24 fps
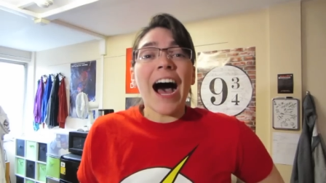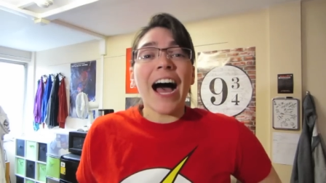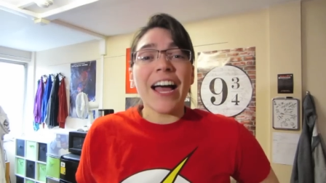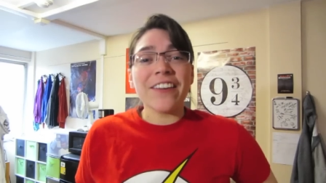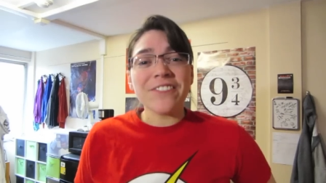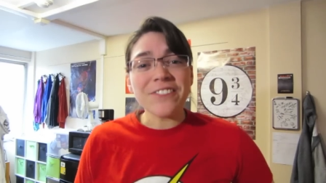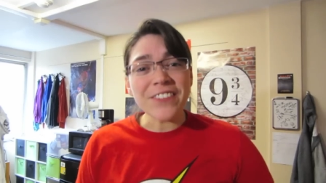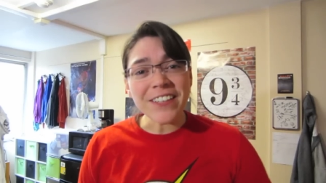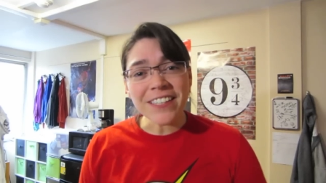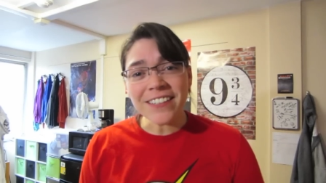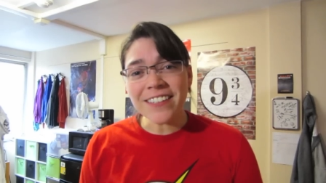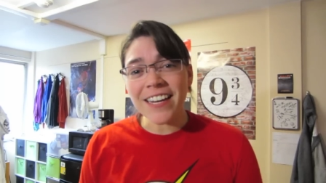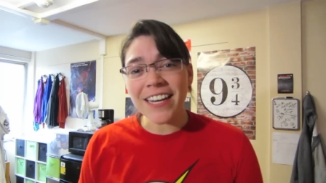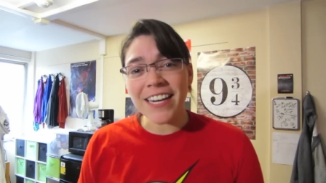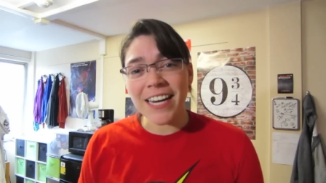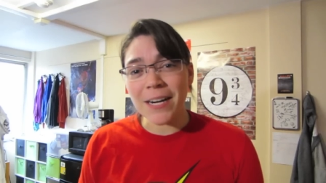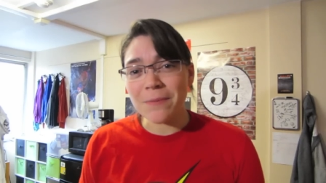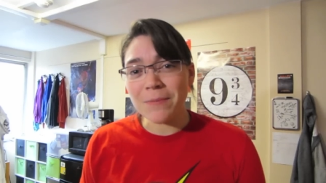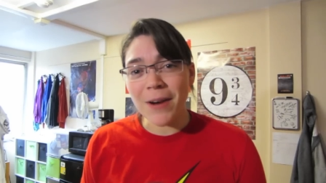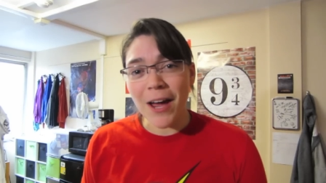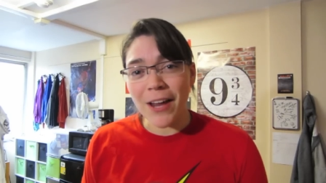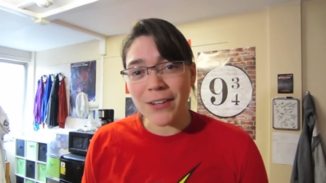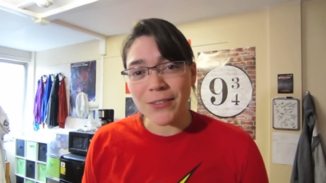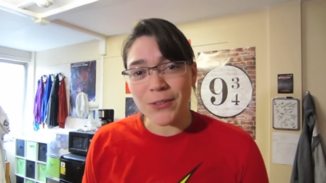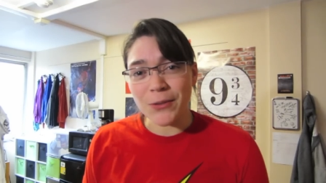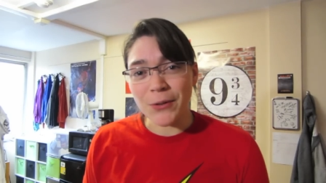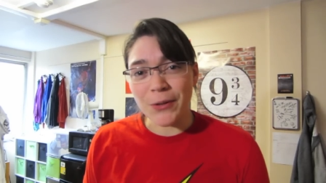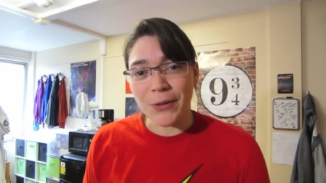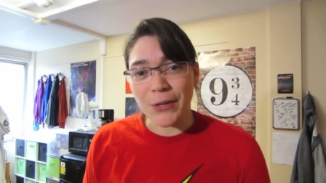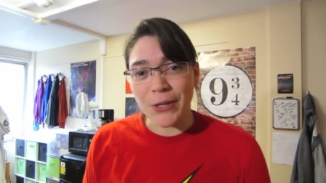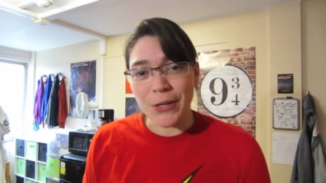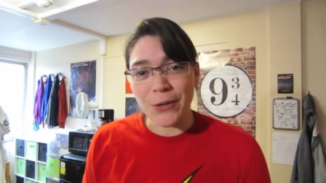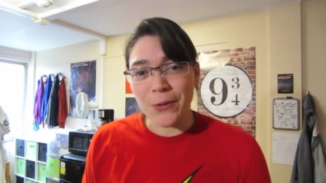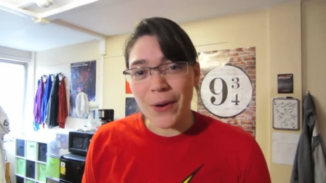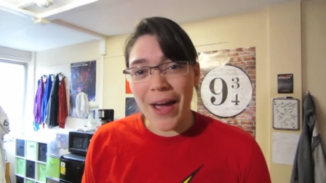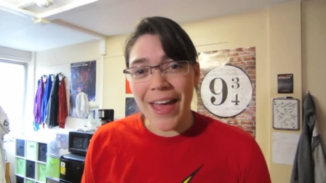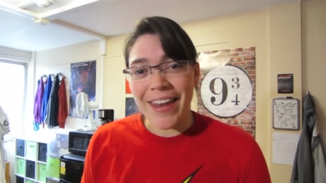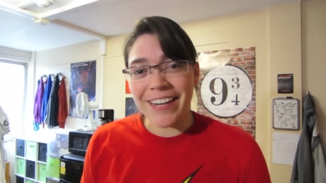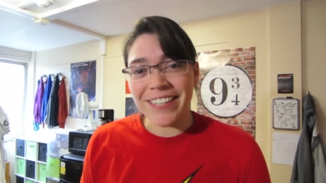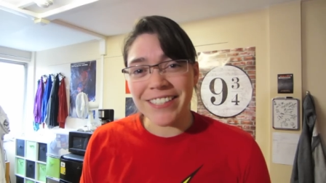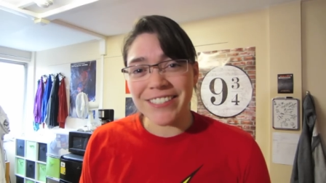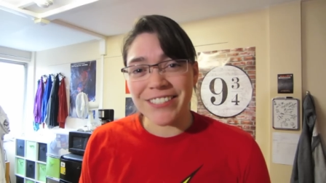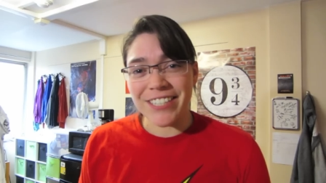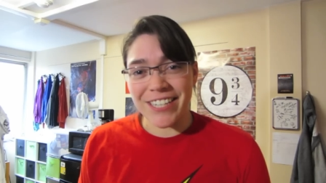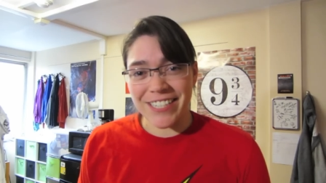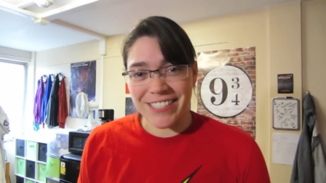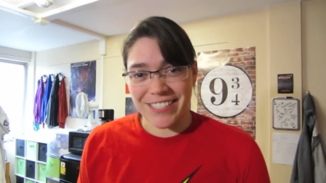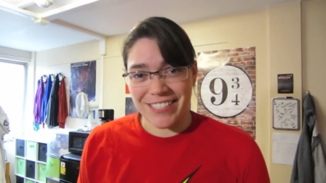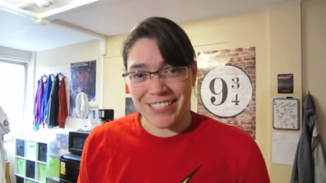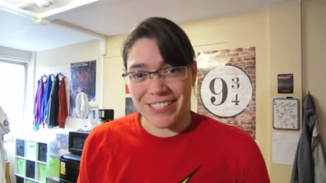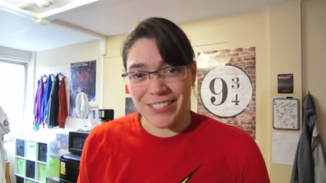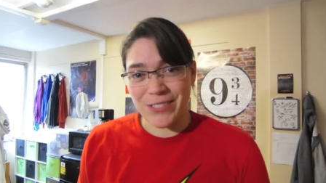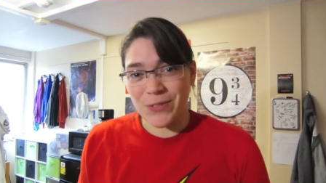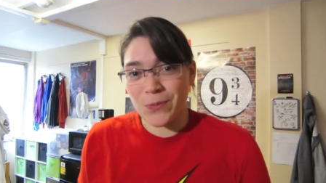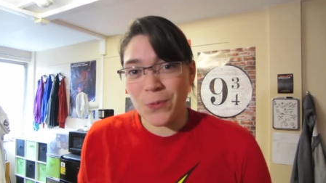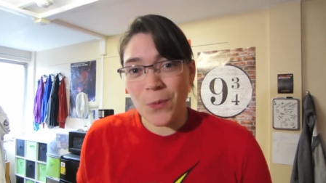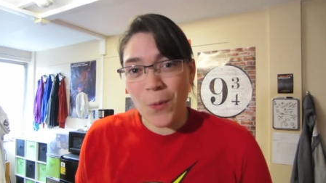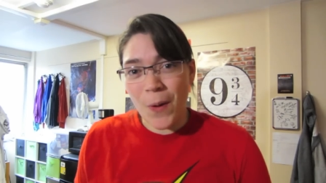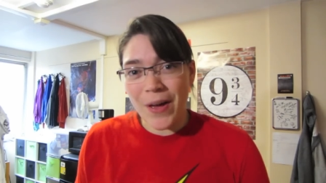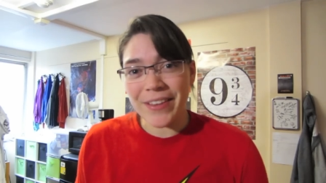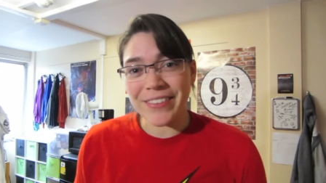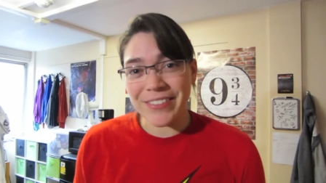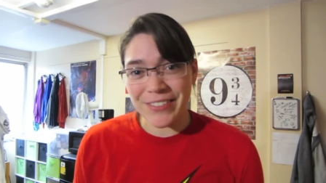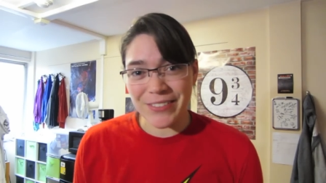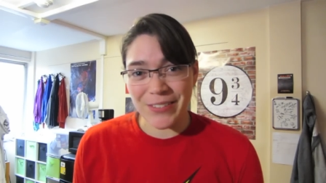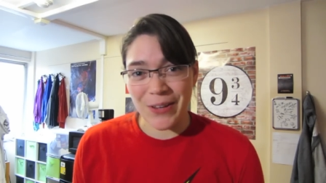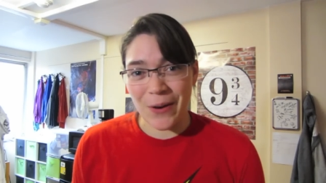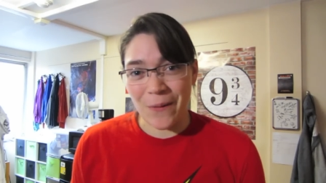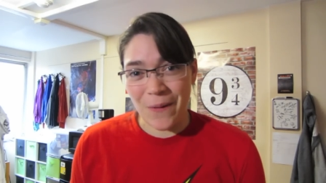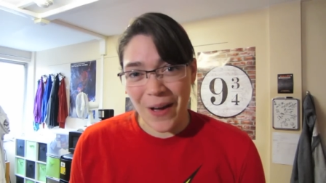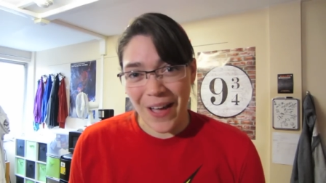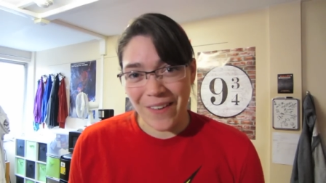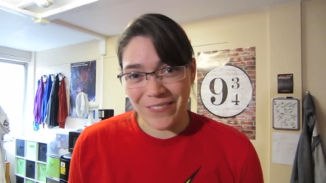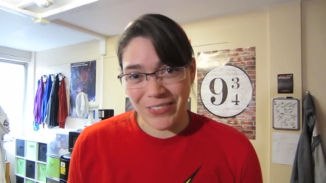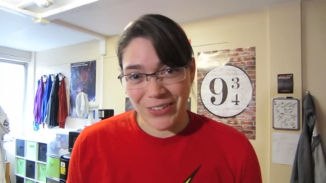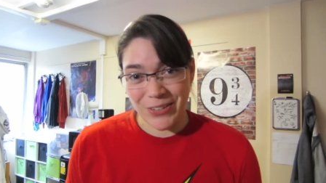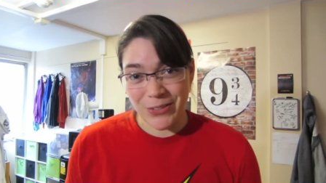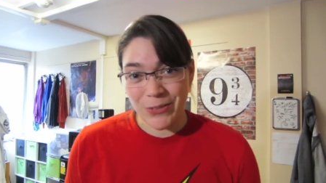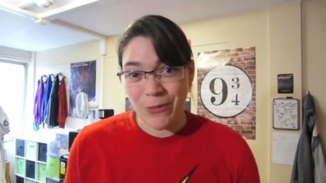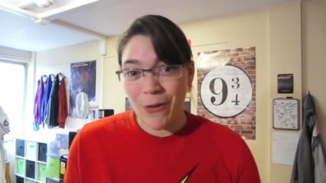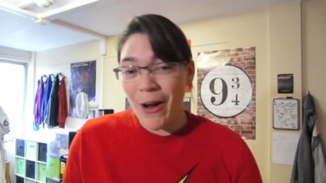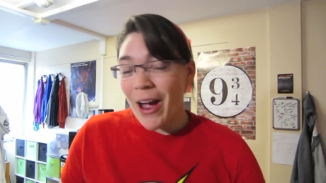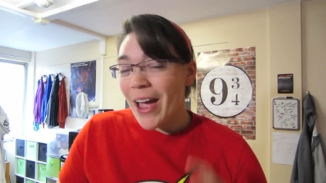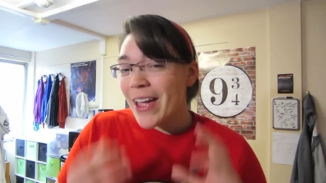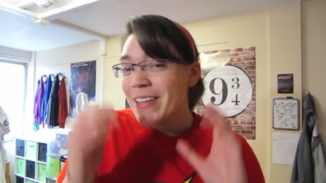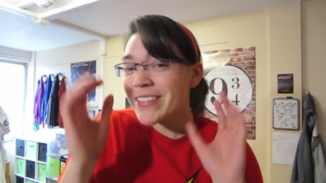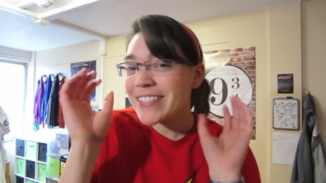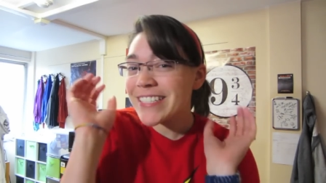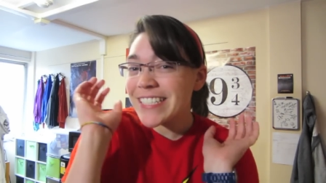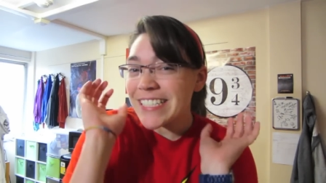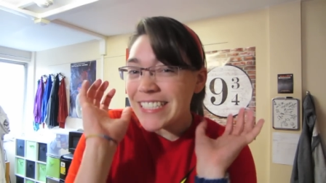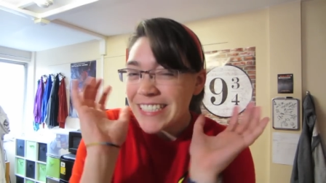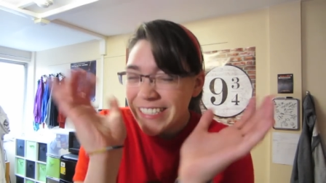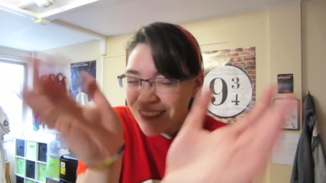I feel like I'm not doing you any justice whatsoever, so I